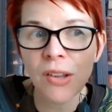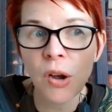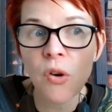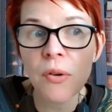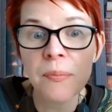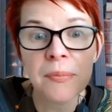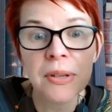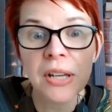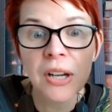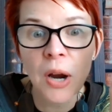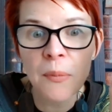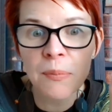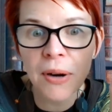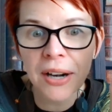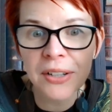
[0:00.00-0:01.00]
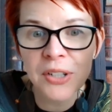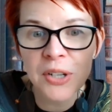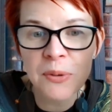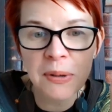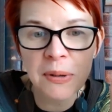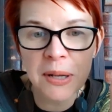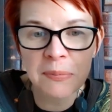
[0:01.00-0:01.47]
Or, brand
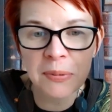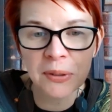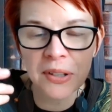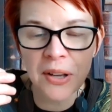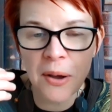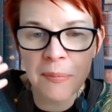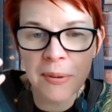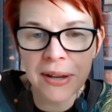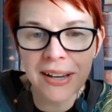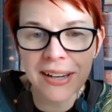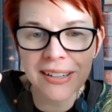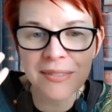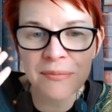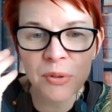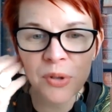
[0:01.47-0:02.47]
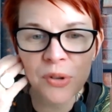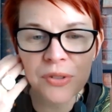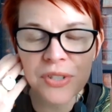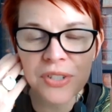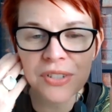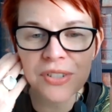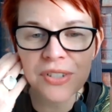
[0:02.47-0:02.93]
new people that are being
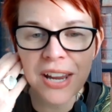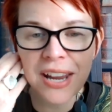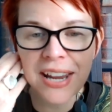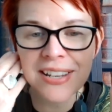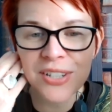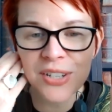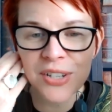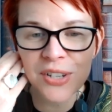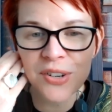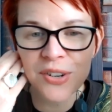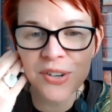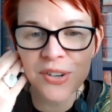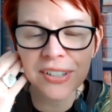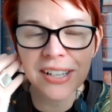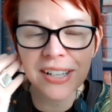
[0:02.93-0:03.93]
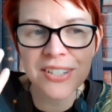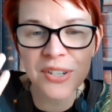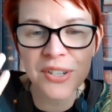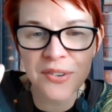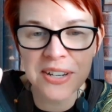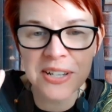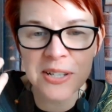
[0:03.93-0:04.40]
brought into
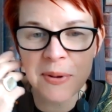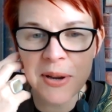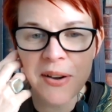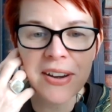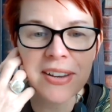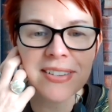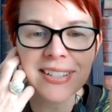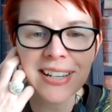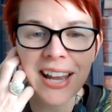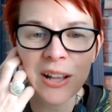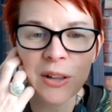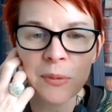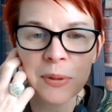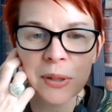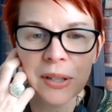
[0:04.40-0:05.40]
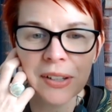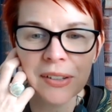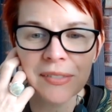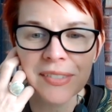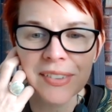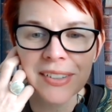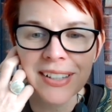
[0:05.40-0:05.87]
your experience to help
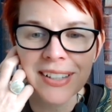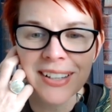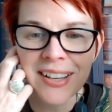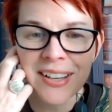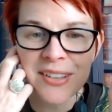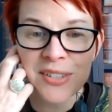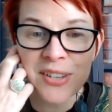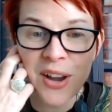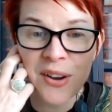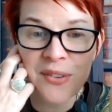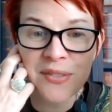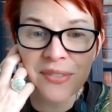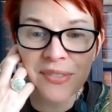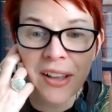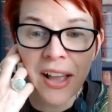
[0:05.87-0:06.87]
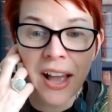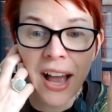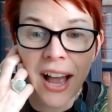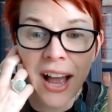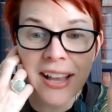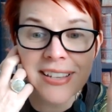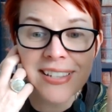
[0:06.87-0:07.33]
you. So
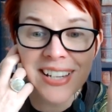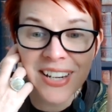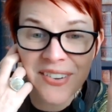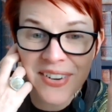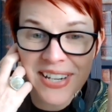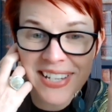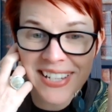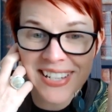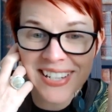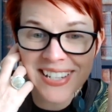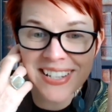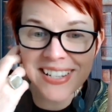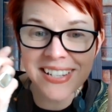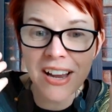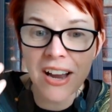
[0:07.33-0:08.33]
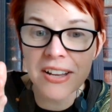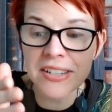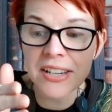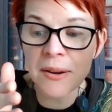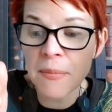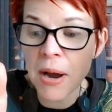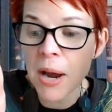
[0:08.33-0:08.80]
synchronicities and signs,
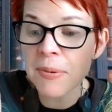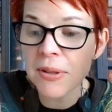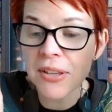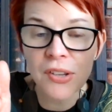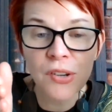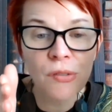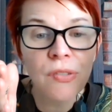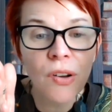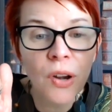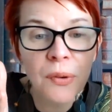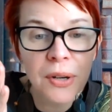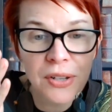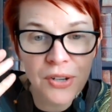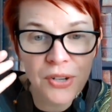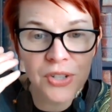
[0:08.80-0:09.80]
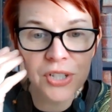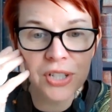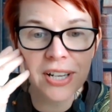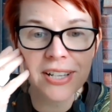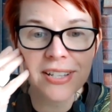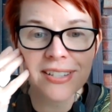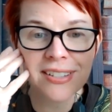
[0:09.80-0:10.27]
and it might be that you're following
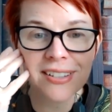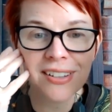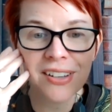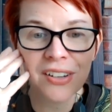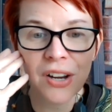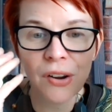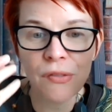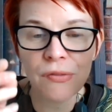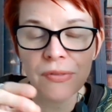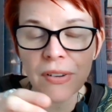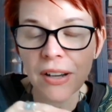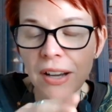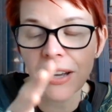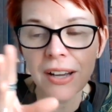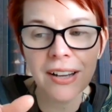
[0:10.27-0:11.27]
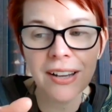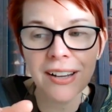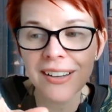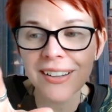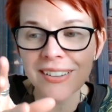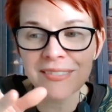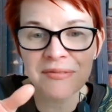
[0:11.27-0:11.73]
nudges,
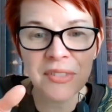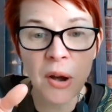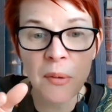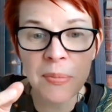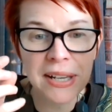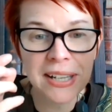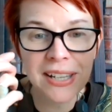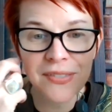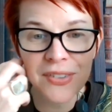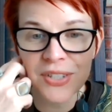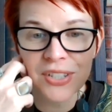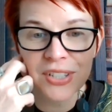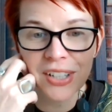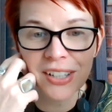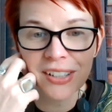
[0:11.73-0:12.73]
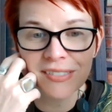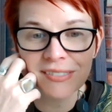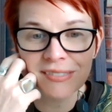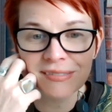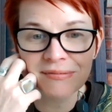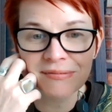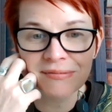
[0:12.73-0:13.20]
that are being given to you